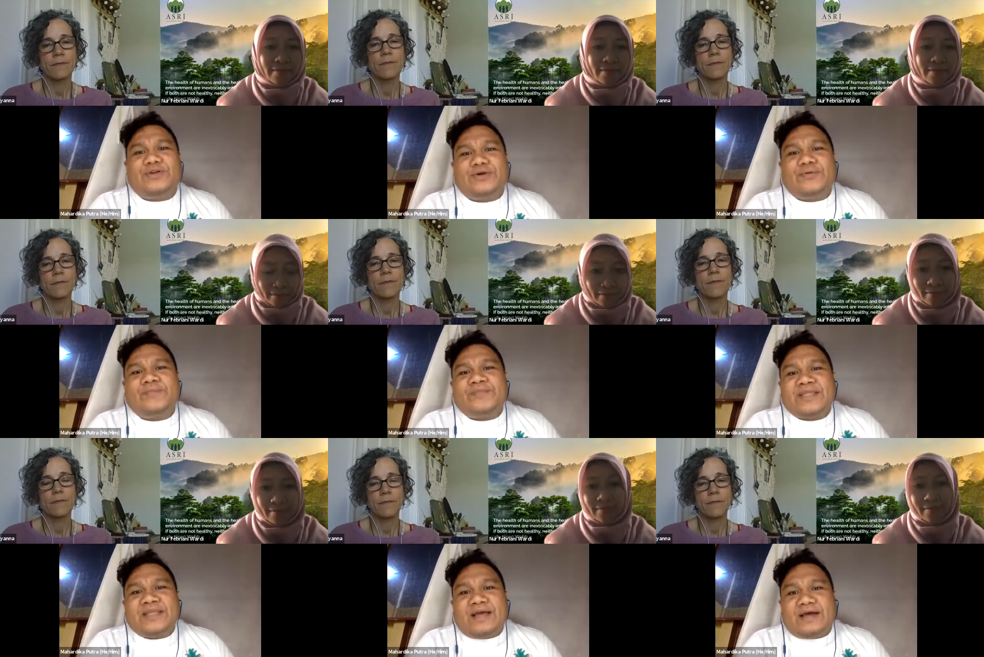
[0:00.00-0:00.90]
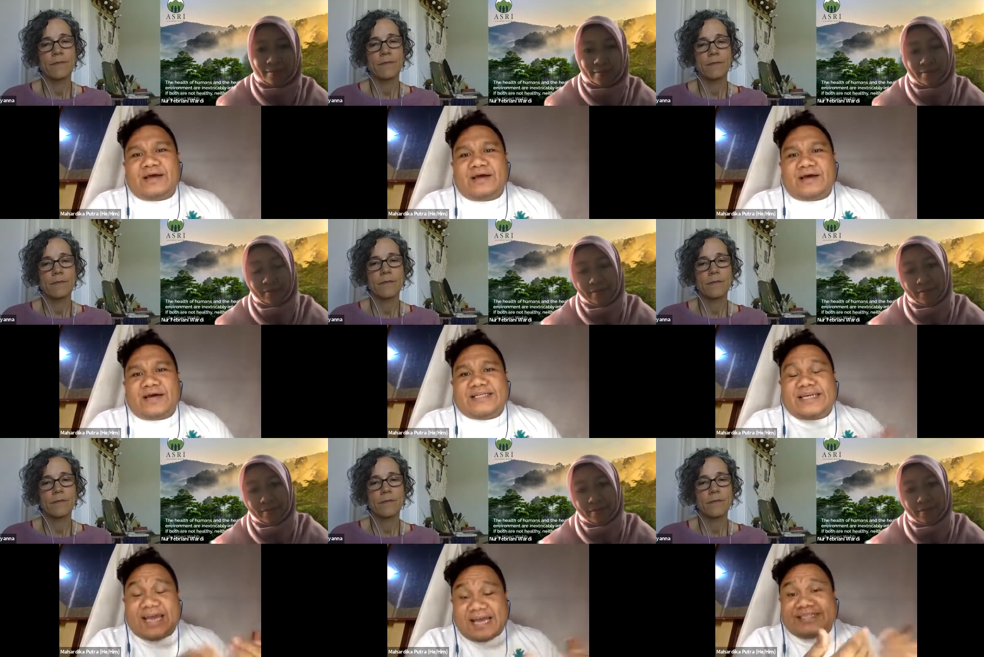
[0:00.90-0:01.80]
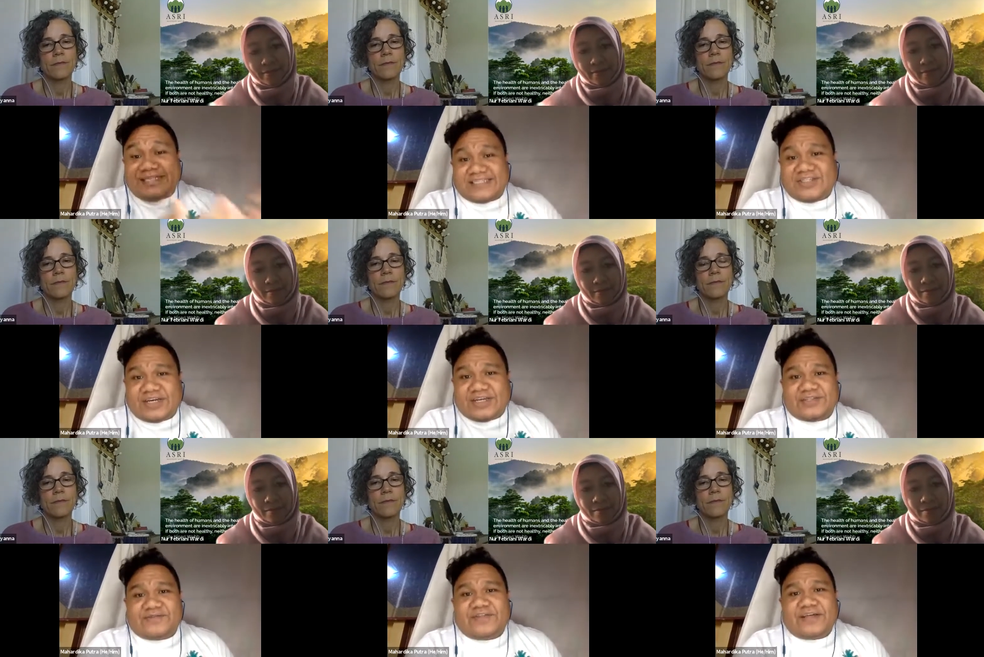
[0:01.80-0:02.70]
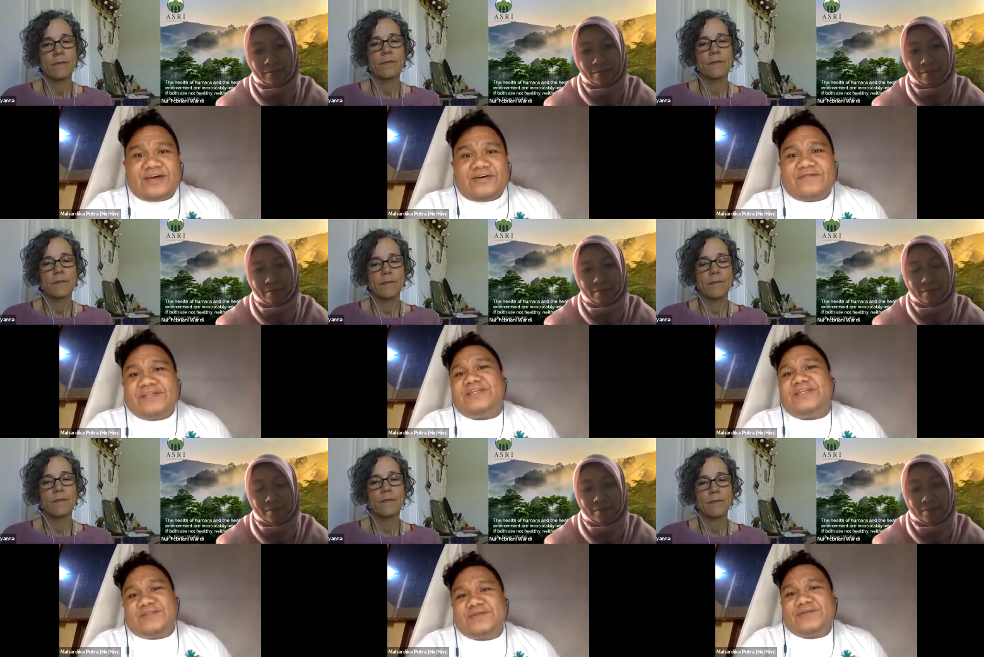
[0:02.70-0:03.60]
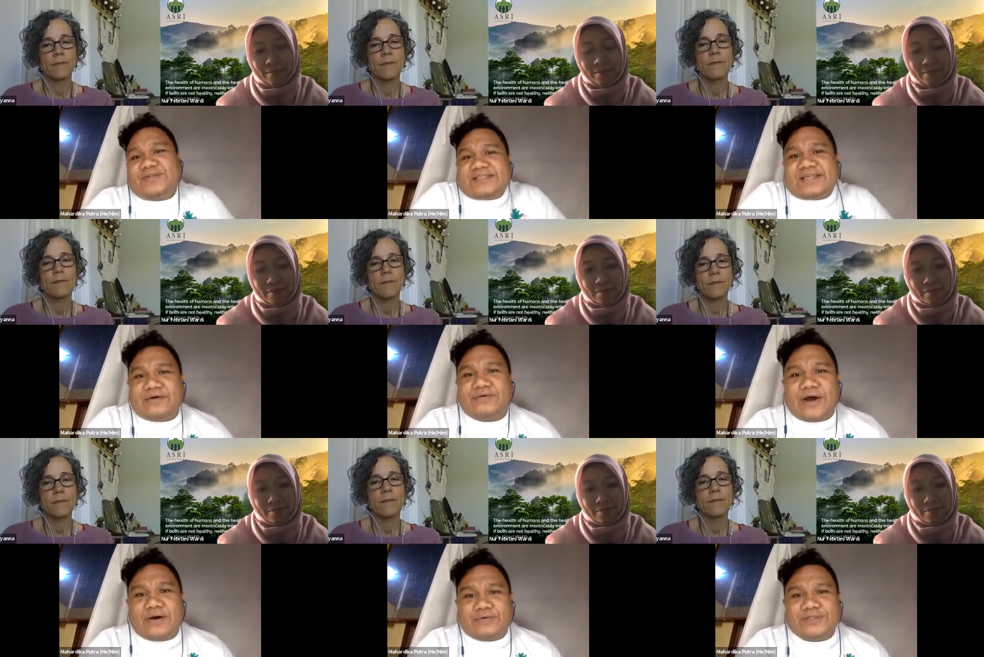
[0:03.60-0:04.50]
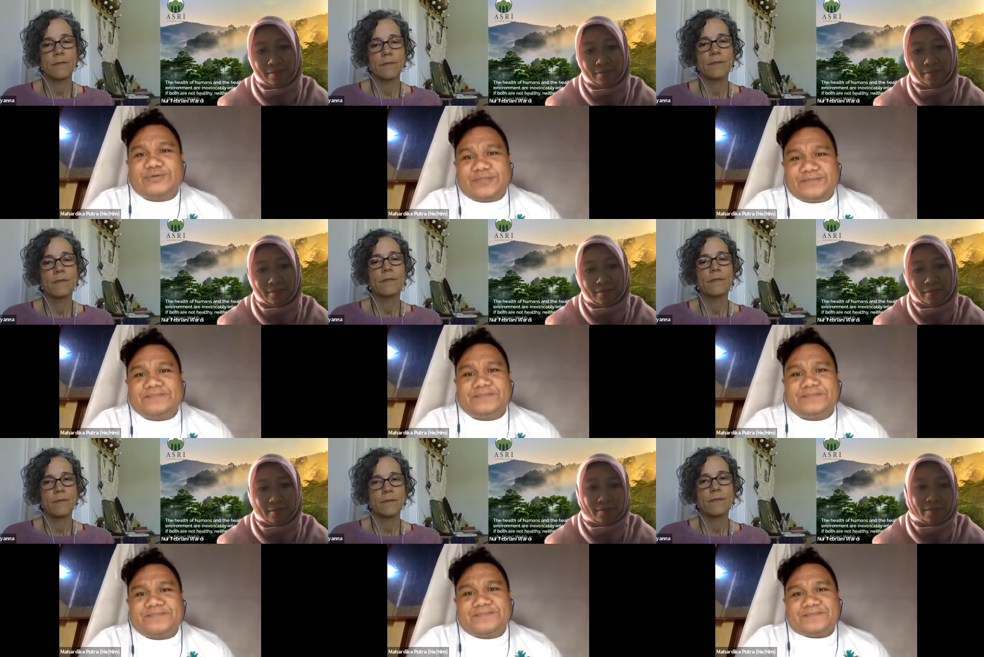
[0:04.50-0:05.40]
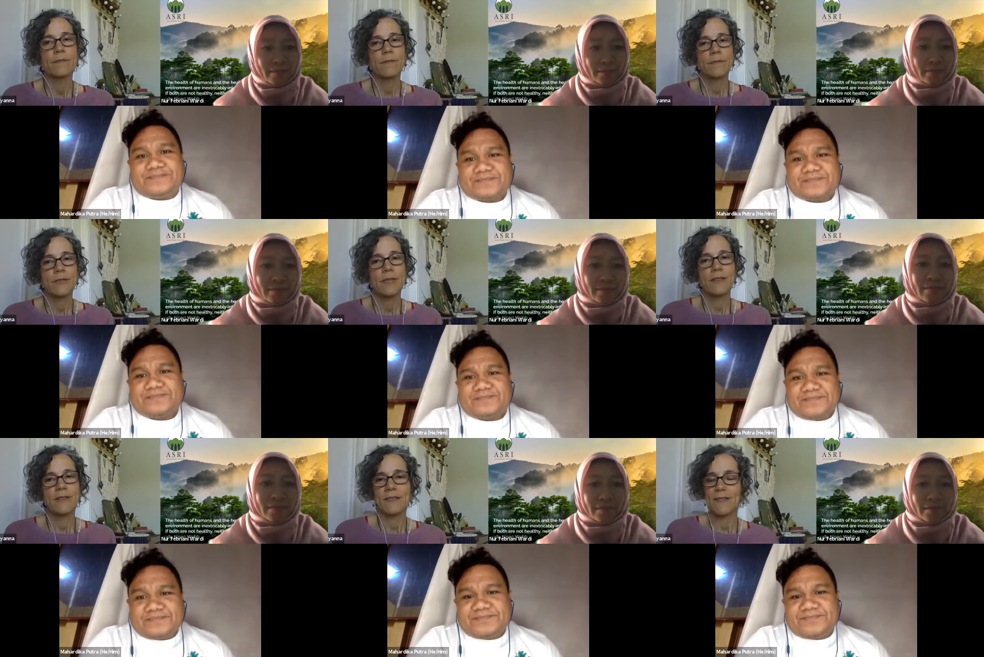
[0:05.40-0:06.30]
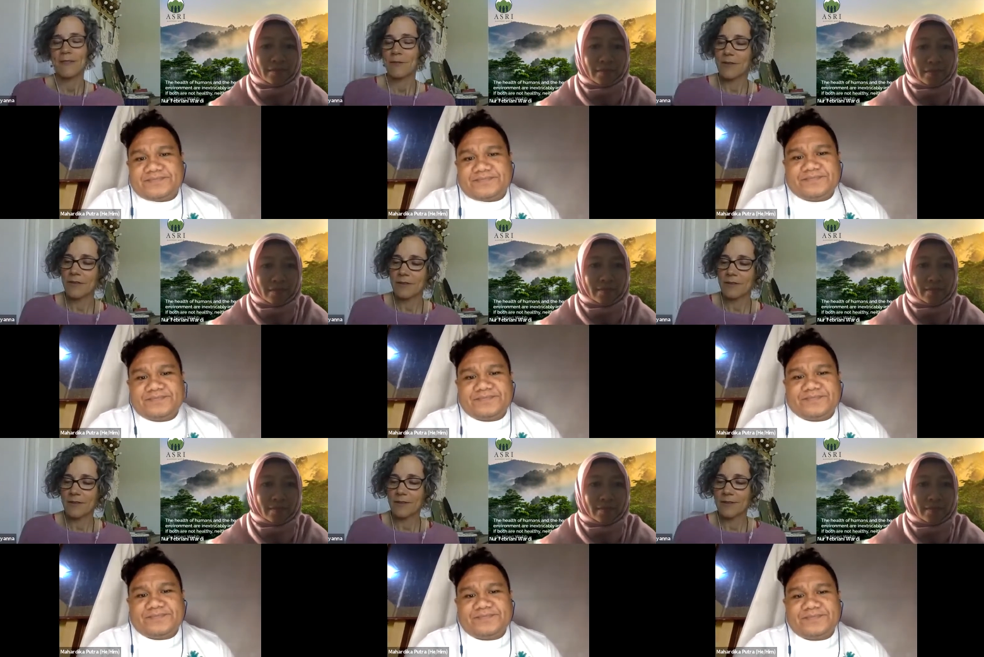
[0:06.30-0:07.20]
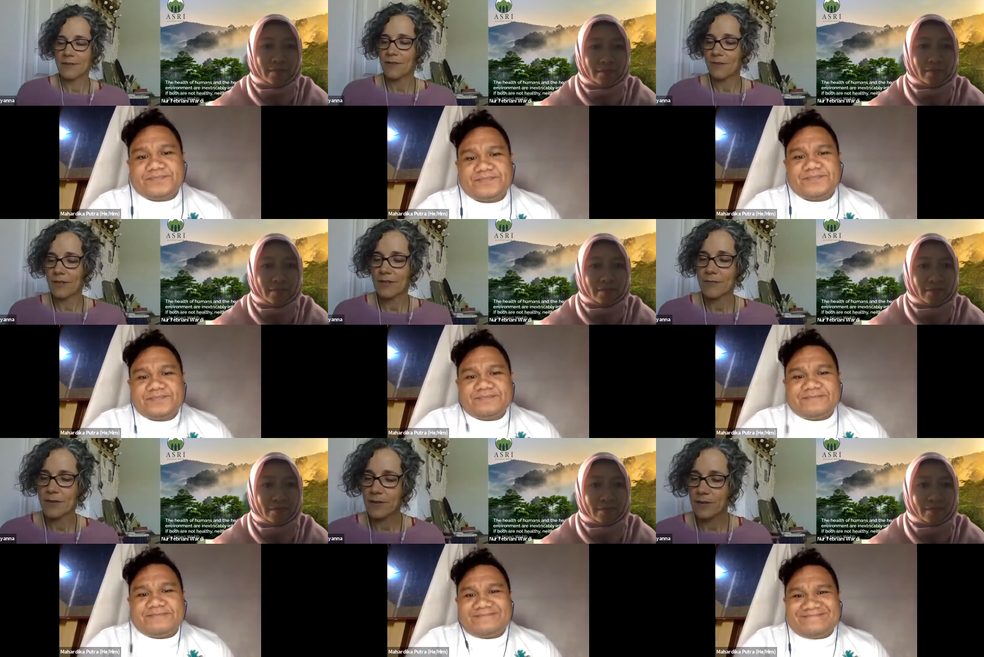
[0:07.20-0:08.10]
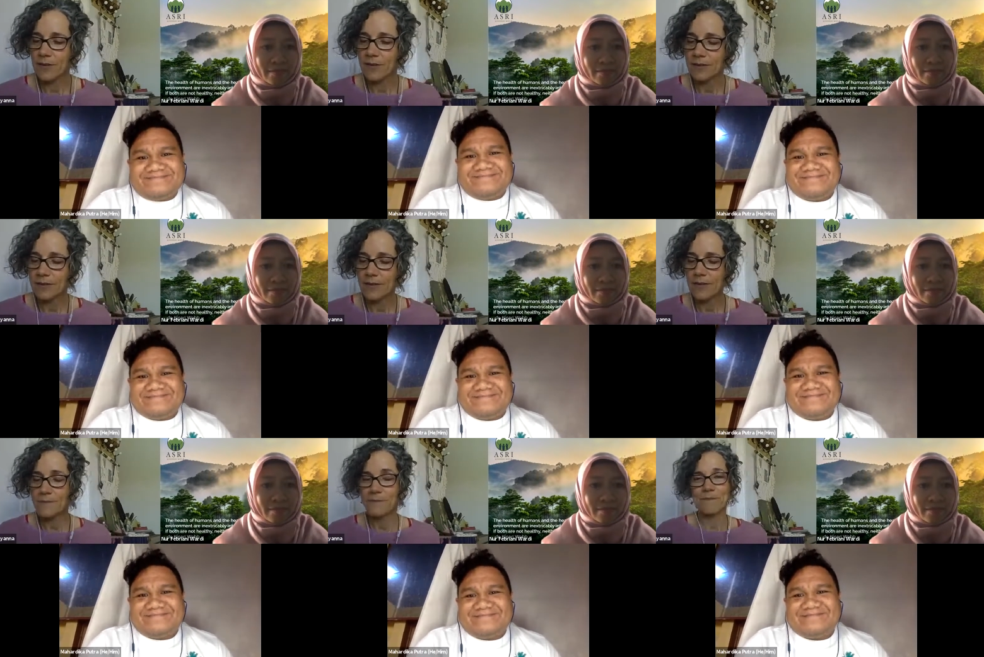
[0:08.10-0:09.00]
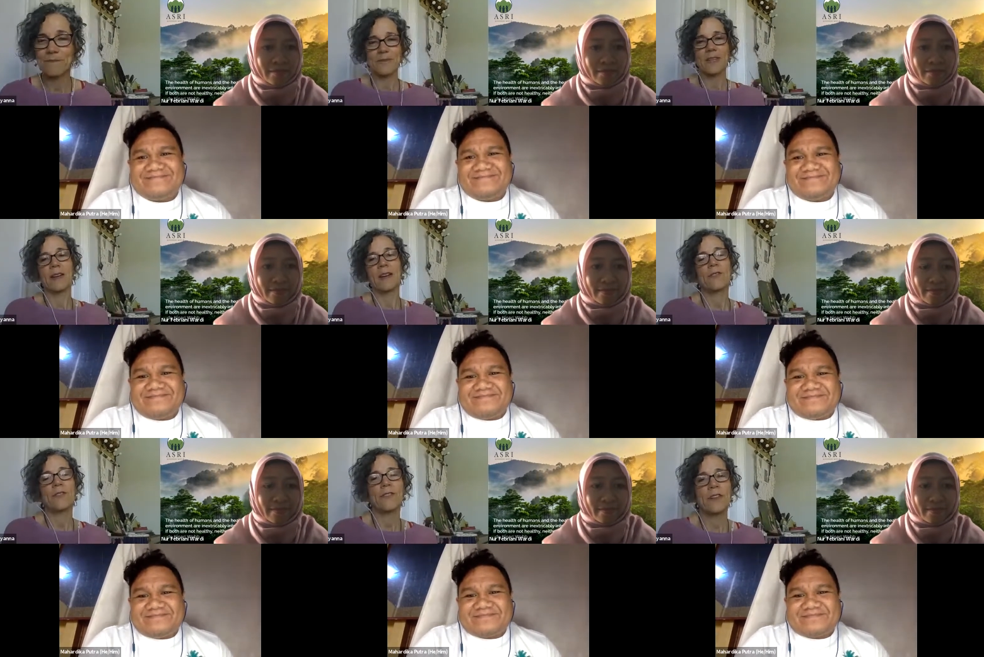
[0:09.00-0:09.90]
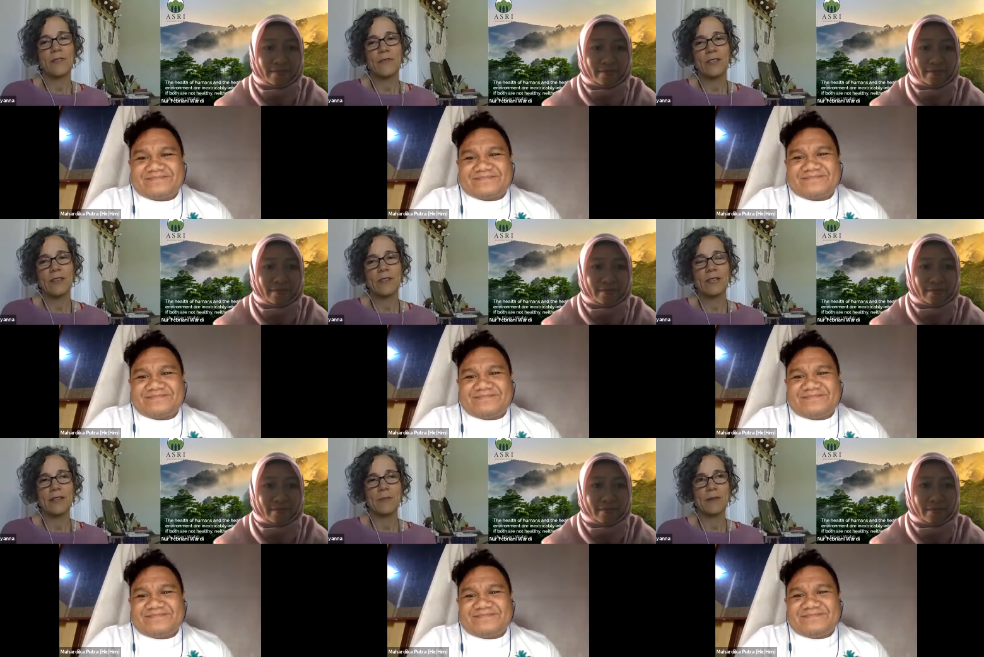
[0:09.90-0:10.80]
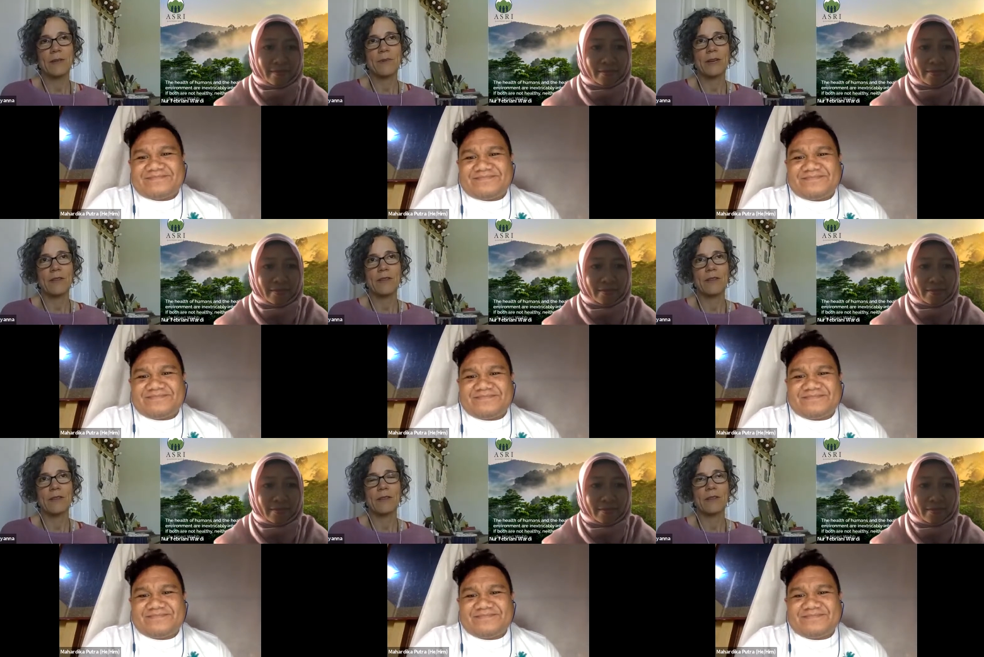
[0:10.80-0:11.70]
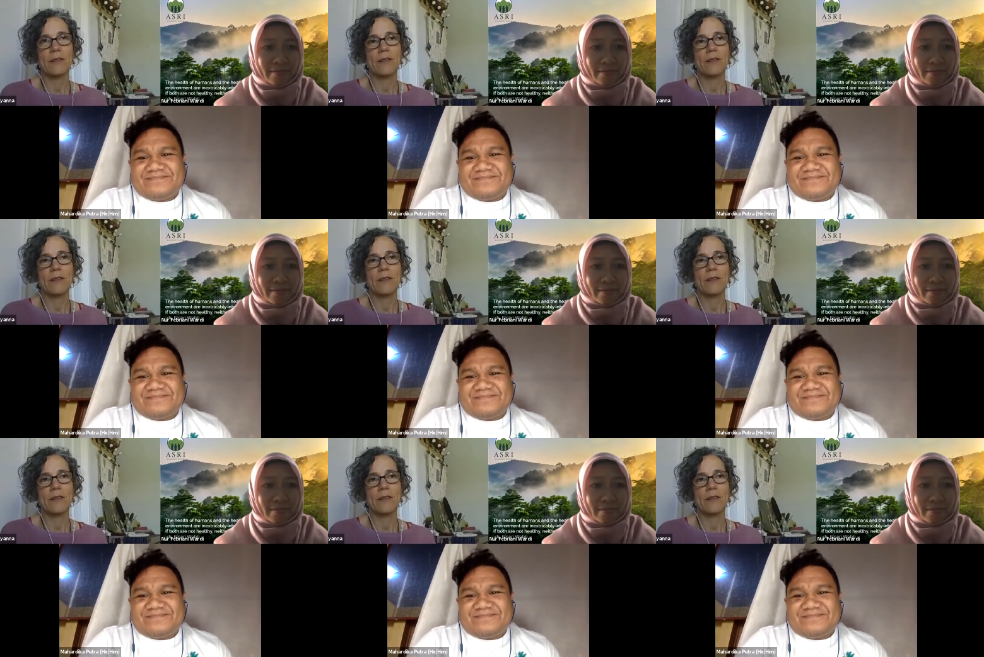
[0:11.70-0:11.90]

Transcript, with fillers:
Speaker 1: you know, uh, and as an exchange of the, of the chainsaw. So that's how, how we do it.
Speaker 2: Yeah, that's amazing. That's really amazing. Um, I'd also love to hear a little bit about the